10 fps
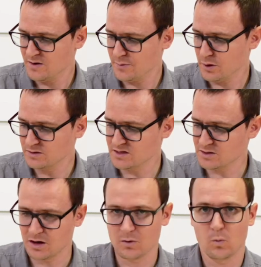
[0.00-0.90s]
because there's
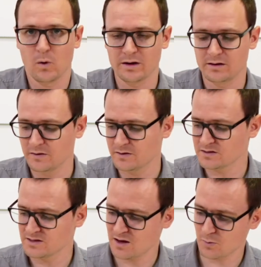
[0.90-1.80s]
only 1 in this
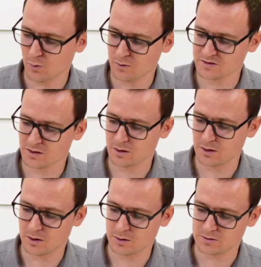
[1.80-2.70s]
set, we're also going
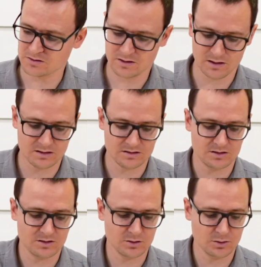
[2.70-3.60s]
to use these
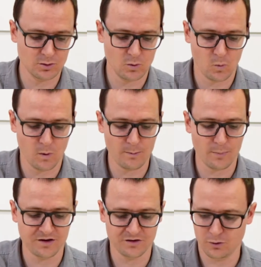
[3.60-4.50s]
2
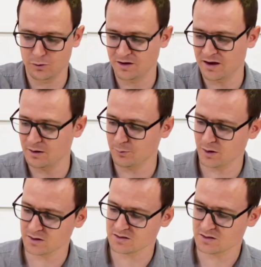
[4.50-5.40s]
1x2 Technic
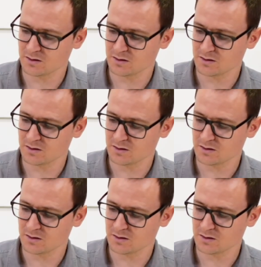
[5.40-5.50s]
bricks.